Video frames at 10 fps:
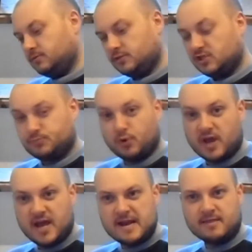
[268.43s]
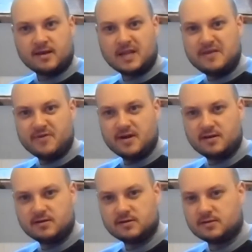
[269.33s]
You just put it in and then leave it,
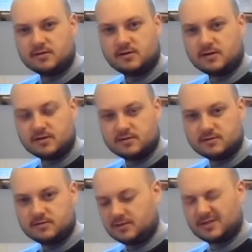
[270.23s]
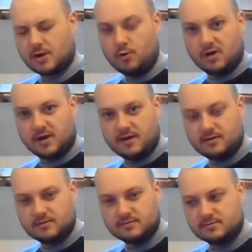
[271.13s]
or don't look at it.
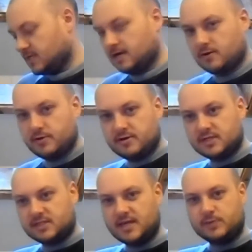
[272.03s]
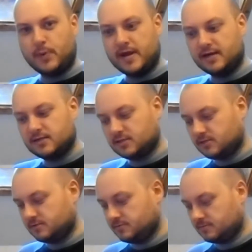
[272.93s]
I know it uses these
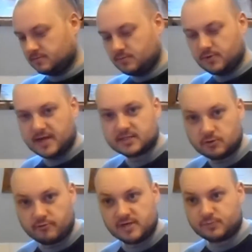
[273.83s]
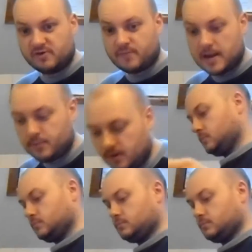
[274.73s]
beans. I'll get some greaseproof paper.